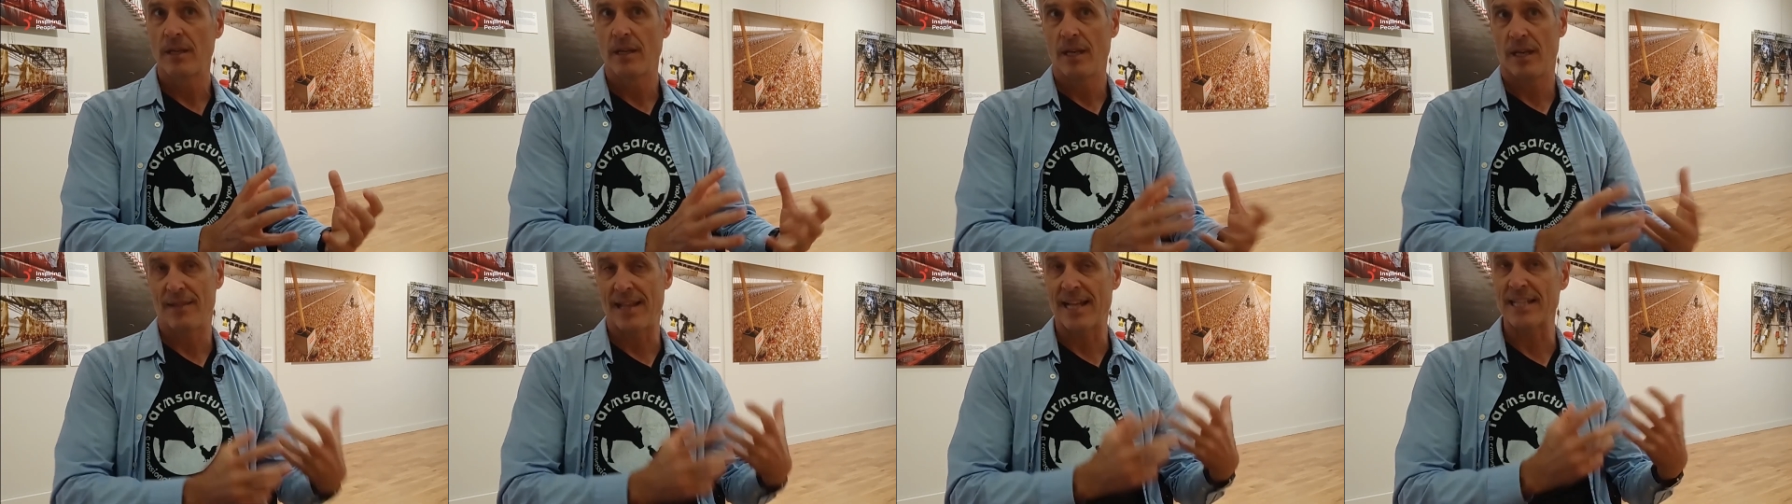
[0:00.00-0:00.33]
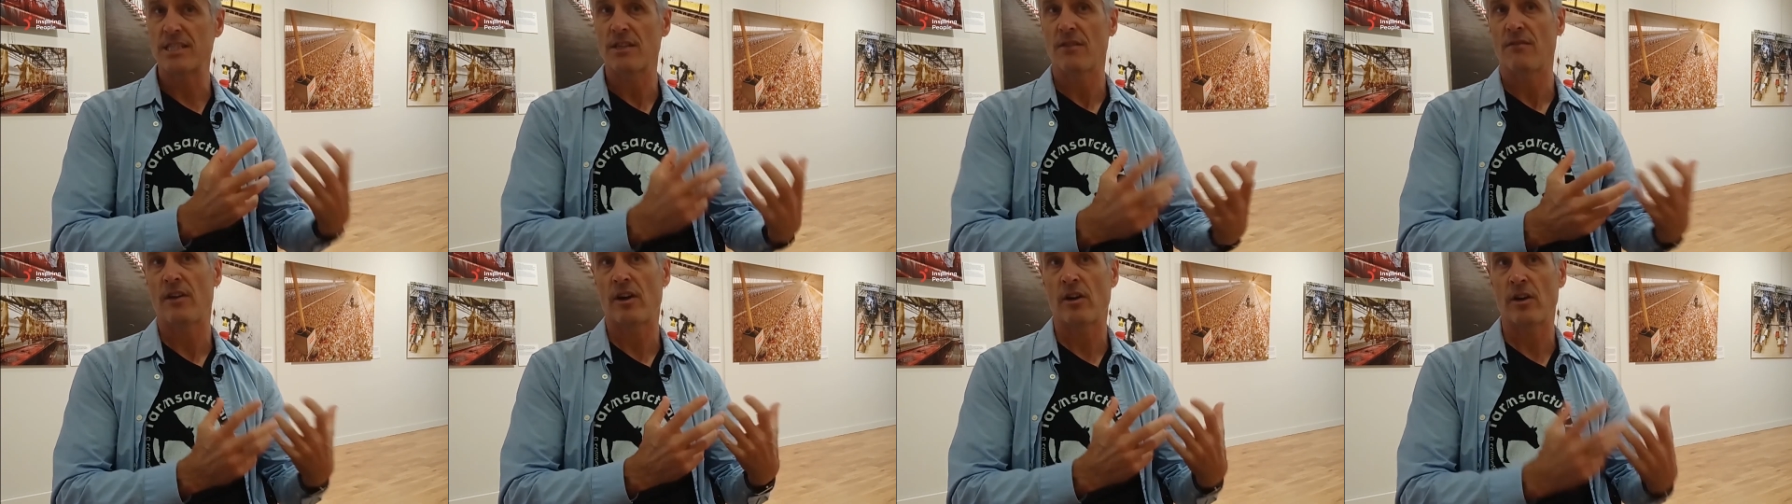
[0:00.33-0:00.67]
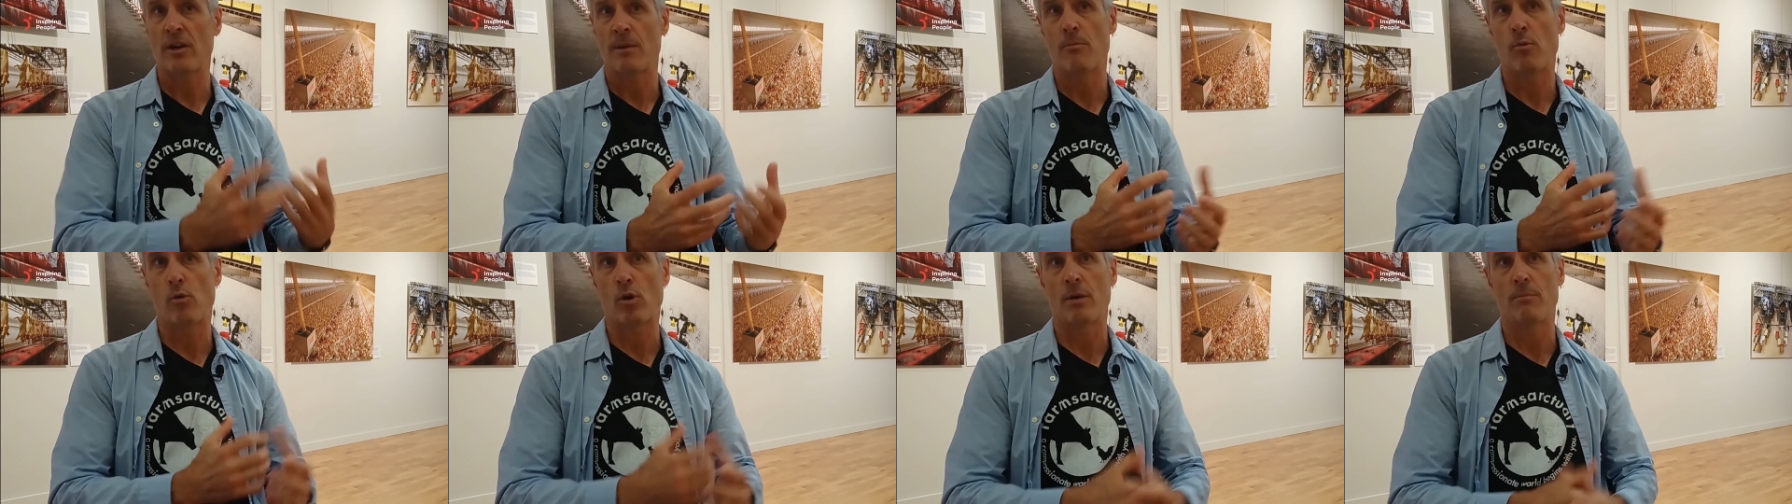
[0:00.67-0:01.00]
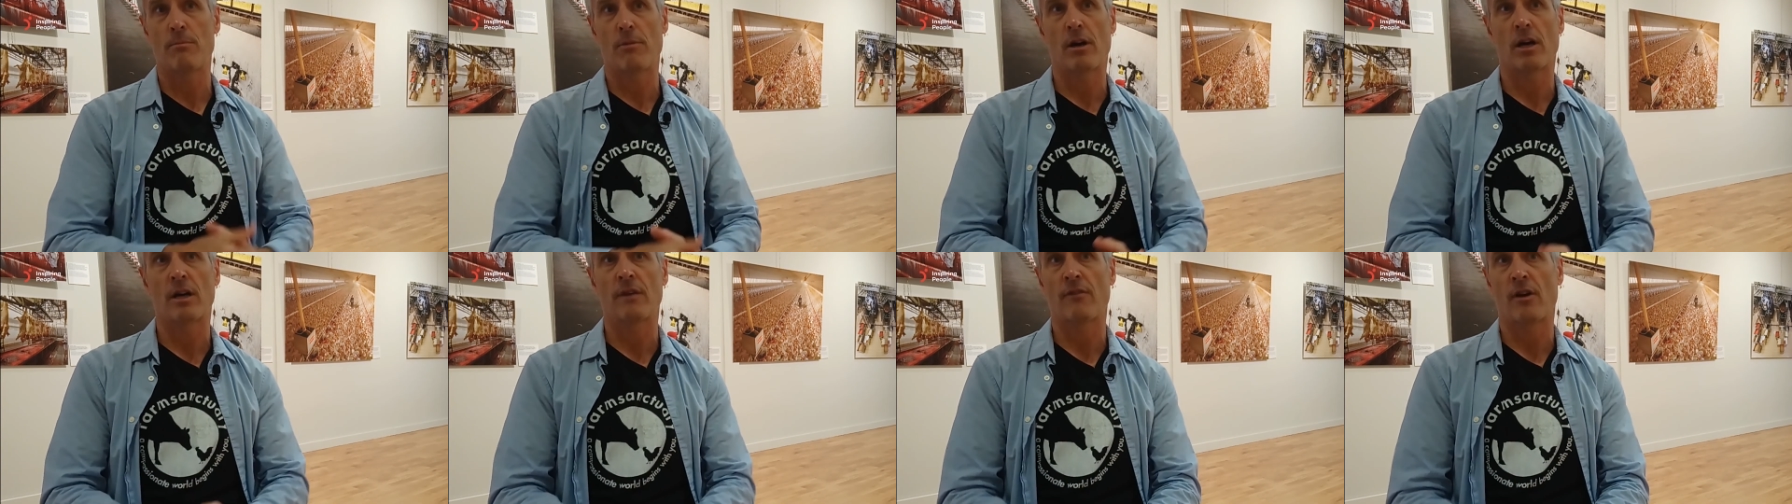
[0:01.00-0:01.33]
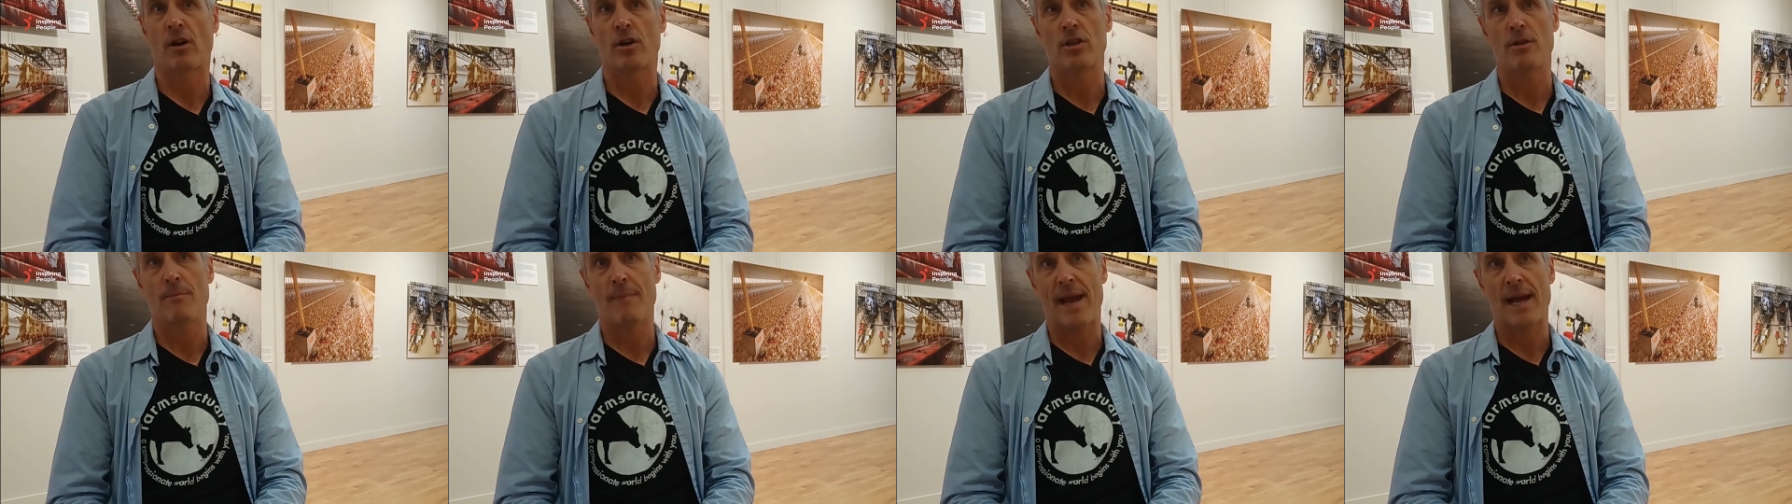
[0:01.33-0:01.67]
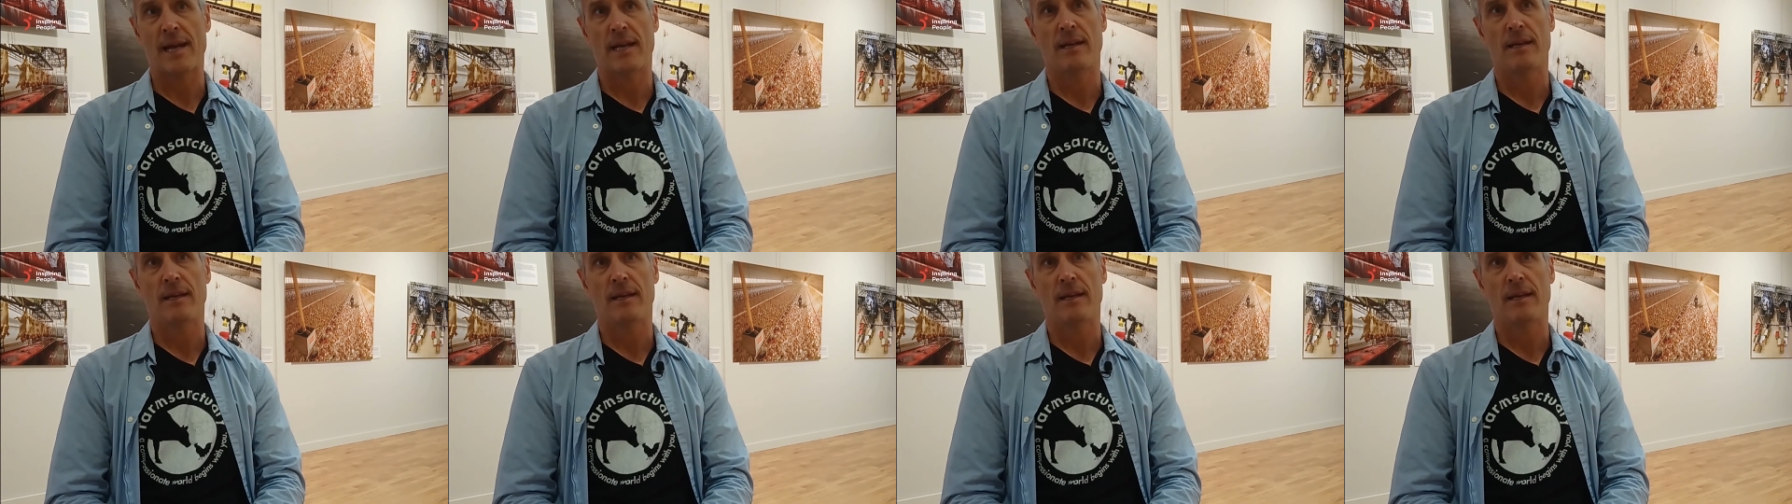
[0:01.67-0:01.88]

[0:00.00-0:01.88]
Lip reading: And that's a very important part of our humanity.